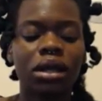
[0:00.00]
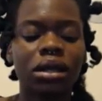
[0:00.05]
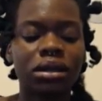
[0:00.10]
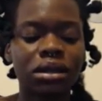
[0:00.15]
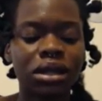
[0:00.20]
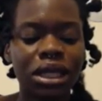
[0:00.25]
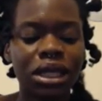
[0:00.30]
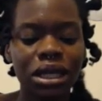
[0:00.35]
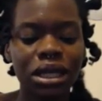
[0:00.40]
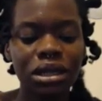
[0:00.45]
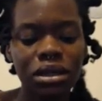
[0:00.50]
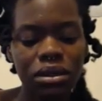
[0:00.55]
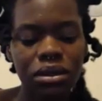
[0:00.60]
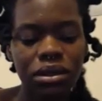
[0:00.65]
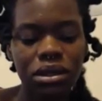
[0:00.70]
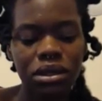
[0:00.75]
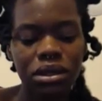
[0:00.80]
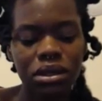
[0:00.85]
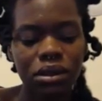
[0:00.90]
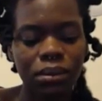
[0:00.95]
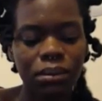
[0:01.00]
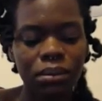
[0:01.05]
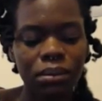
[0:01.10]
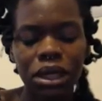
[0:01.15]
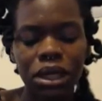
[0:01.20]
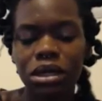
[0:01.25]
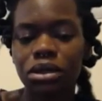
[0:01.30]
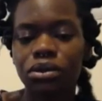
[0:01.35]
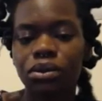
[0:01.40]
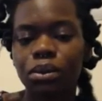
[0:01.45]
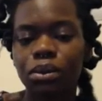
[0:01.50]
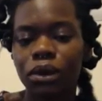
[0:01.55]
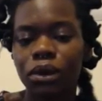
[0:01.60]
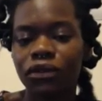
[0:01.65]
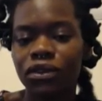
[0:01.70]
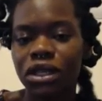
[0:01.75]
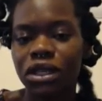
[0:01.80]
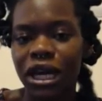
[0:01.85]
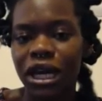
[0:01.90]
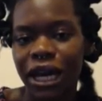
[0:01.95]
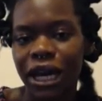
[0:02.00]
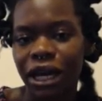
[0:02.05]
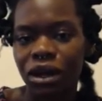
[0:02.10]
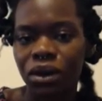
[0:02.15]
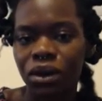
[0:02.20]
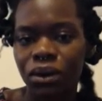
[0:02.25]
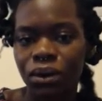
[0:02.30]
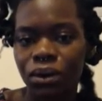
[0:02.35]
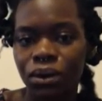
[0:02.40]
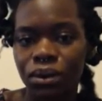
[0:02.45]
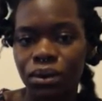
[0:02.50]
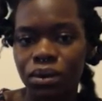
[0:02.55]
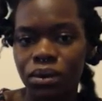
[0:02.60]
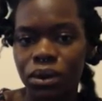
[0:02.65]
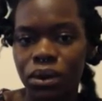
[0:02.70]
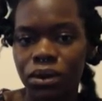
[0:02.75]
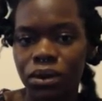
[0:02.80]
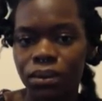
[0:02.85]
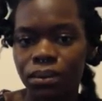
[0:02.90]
This mixed with tangles,